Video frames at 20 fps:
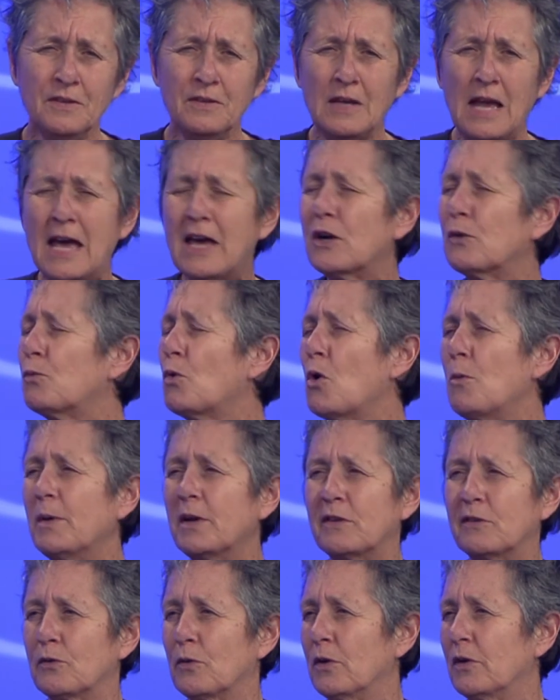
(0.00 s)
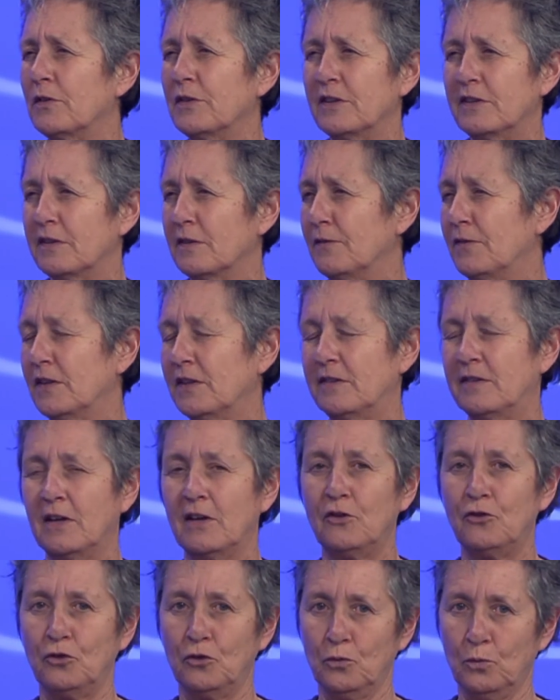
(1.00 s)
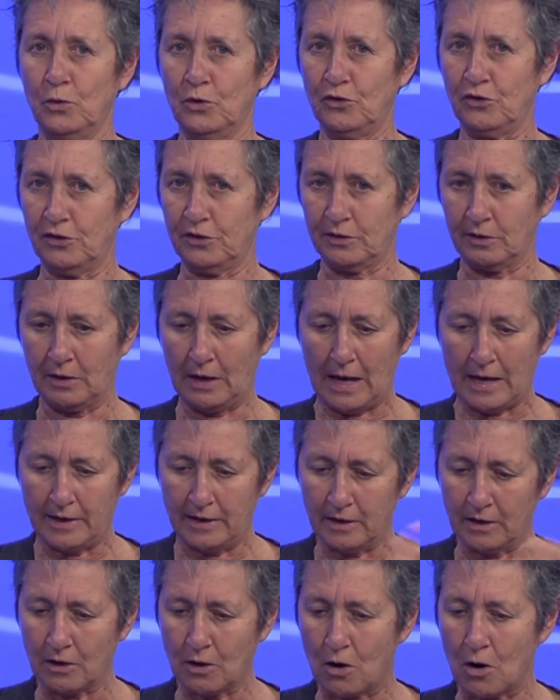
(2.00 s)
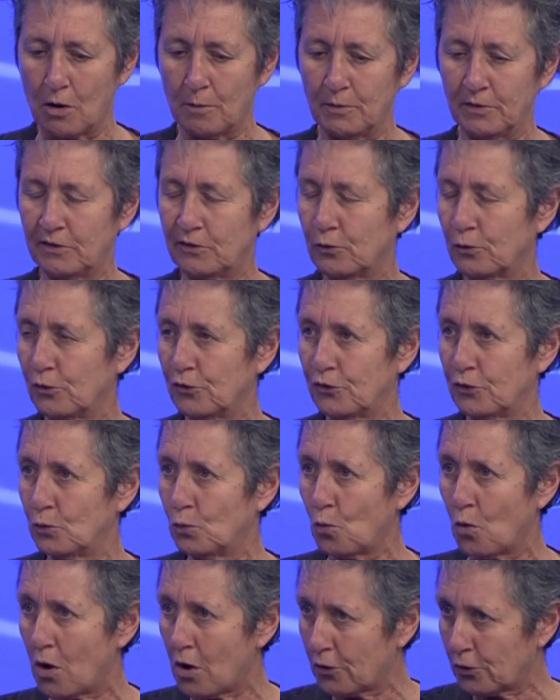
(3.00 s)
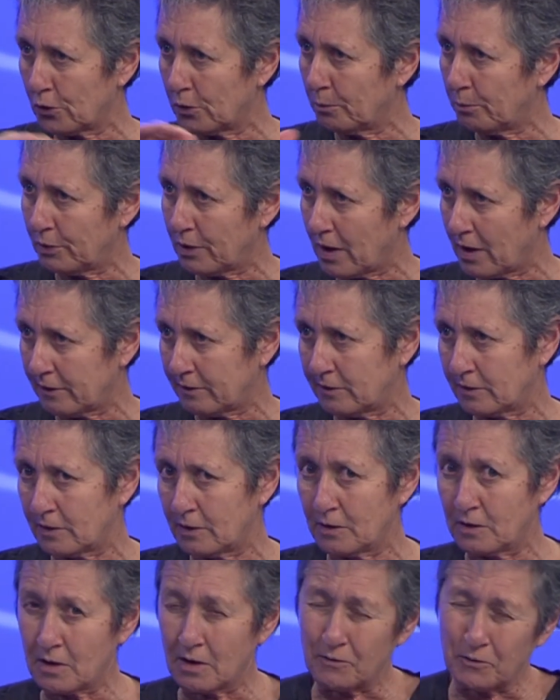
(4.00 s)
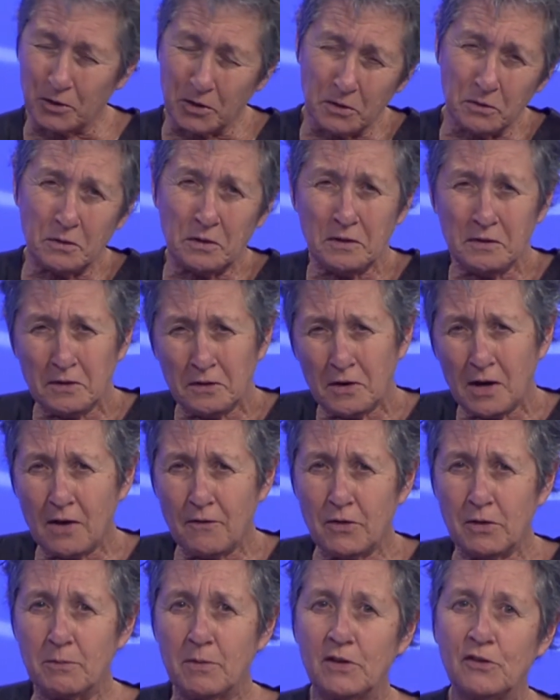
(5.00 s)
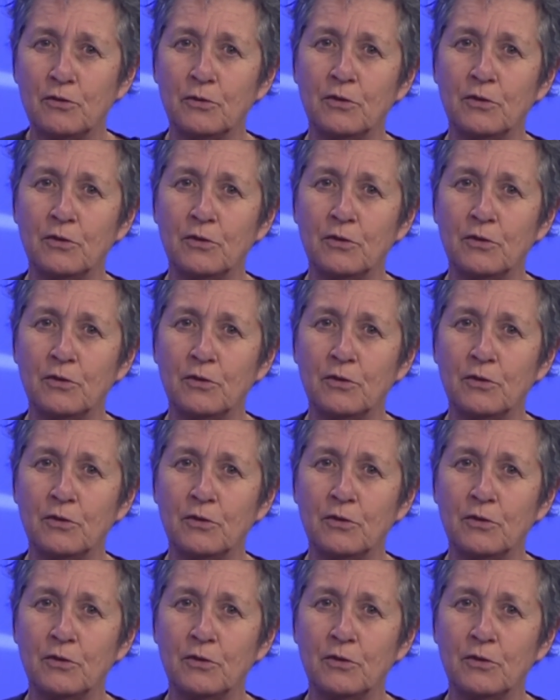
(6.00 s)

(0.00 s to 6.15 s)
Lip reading: anaerobic soil disinfestation, which is adding a carbon source in water and plastic and covering it, and they're having mixed